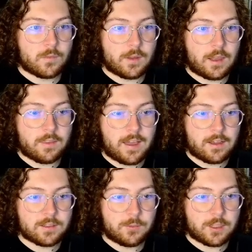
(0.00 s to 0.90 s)
A
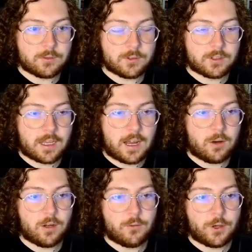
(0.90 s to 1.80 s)
1,000+ results. I don't
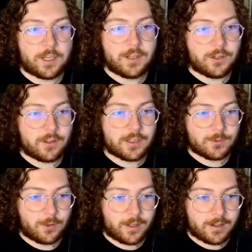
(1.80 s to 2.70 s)
know if we can do this
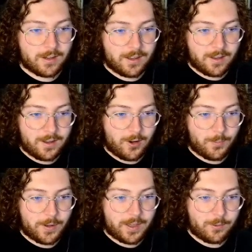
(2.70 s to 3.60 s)
one,
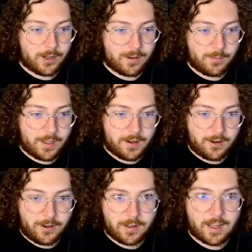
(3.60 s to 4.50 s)
Obed. We're gonna be here
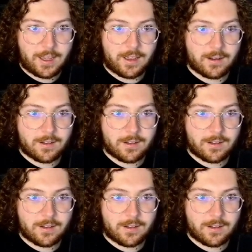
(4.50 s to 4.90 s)
all night.